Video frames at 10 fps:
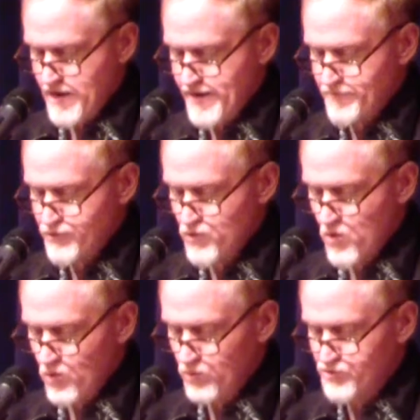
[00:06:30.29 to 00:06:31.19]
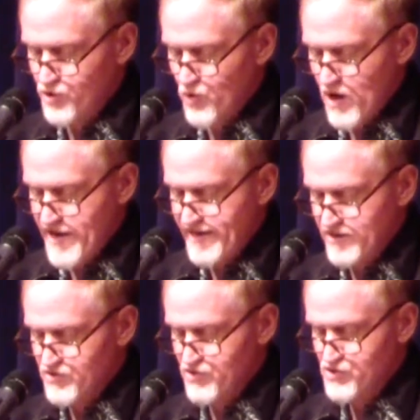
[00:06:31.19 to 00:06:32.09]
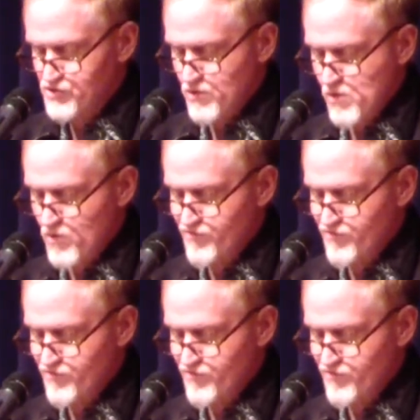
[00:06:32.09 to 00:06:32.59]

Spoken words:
I am too old to cry against the snow